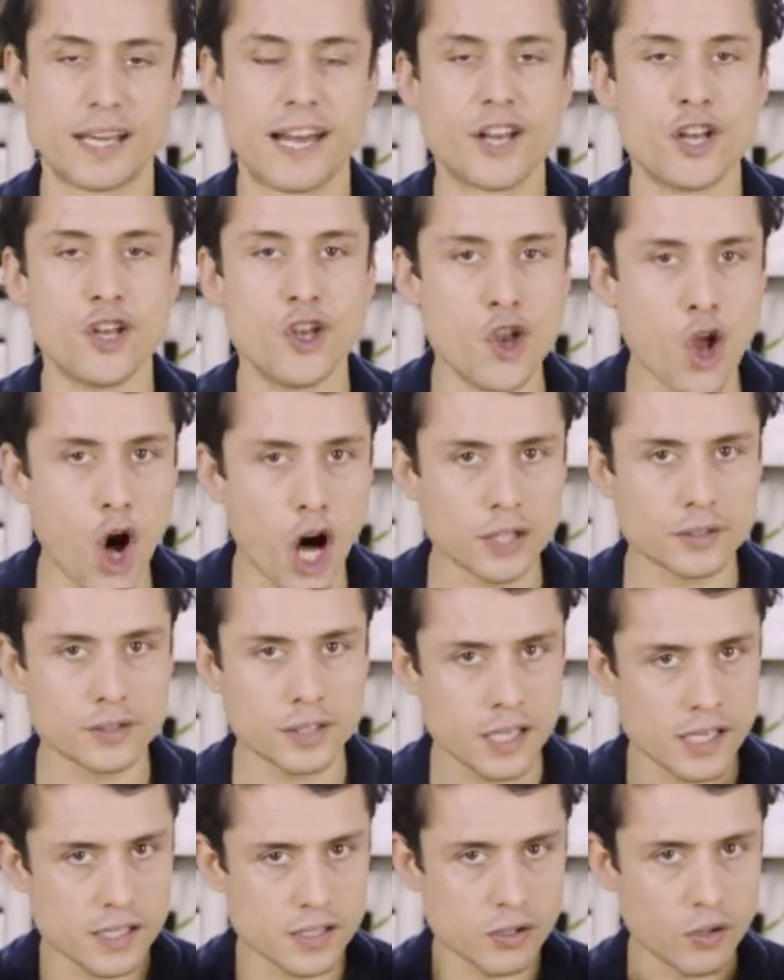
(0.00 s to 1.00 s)
and not
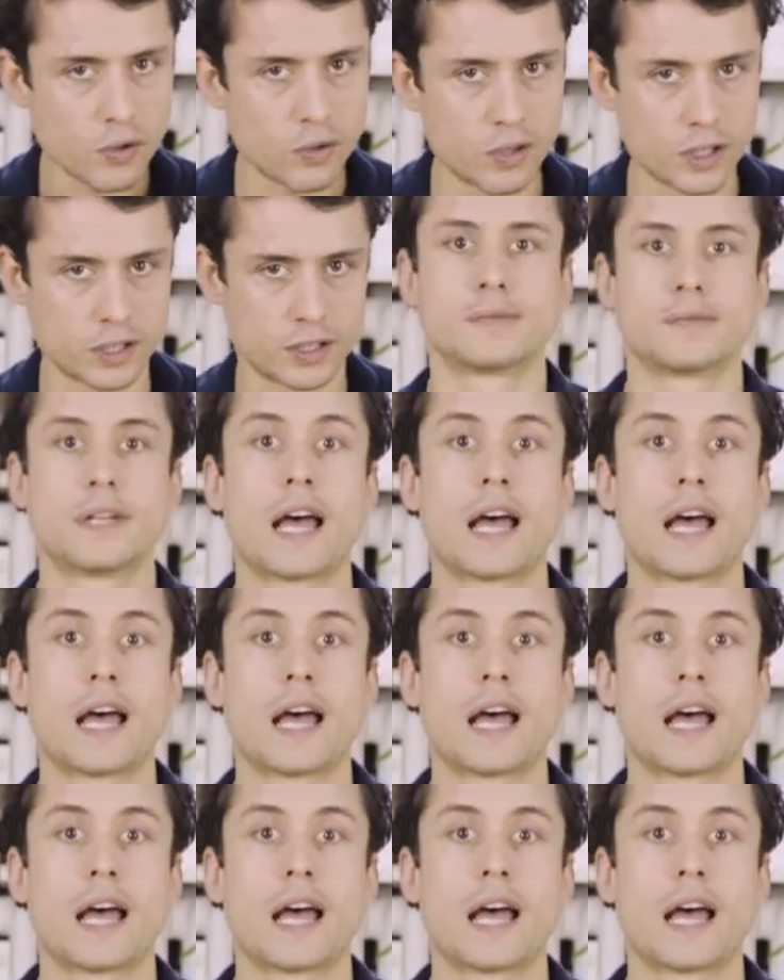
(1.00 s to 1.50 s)
as order.